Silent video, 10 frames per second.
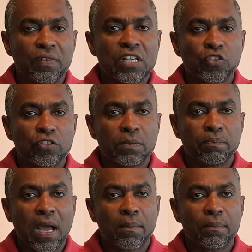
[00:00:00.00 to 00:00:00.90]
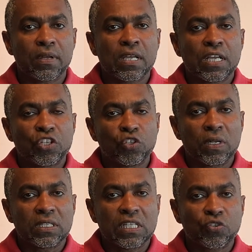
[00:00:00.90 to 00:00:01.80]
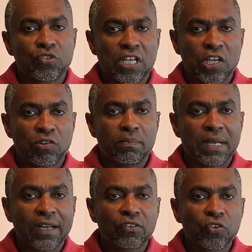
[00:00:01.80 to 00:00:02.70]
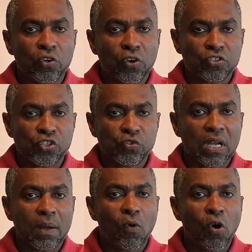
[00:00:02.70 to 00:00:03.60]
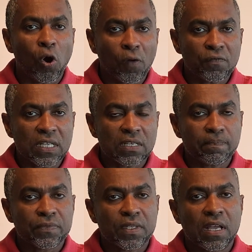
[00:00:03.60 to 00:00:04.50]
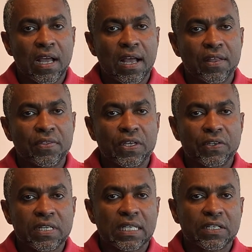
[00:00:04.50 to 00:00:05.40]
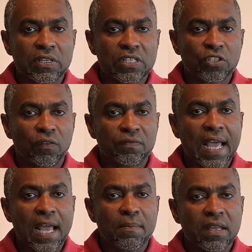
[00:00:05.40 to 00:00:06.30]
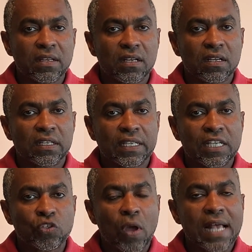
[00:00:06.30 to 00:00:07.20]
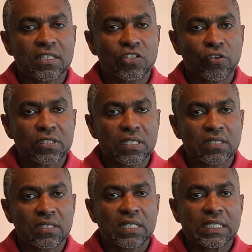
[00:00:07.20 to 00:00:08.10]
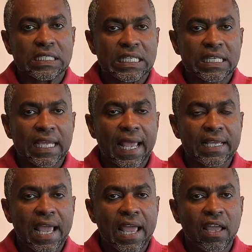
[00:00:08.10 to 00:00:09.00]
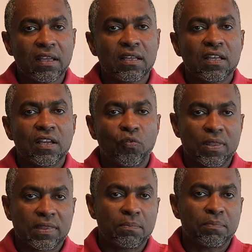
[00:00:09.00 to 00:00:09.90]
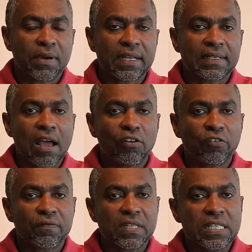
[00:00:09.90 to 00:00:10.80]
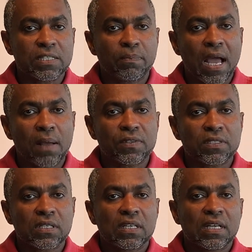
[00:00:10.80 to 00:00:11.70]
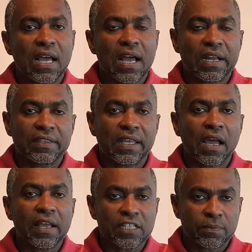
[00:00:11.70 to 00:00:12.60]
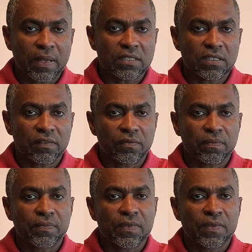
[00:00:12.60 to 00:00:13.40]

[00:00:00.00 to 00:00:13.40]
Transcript: of insulin pump. You will need to check your blood glucose sugar more often. Uh, there is a risk of diabetic ketoacidosis, DKA, with the breakdown of these pumps, and they are expensive.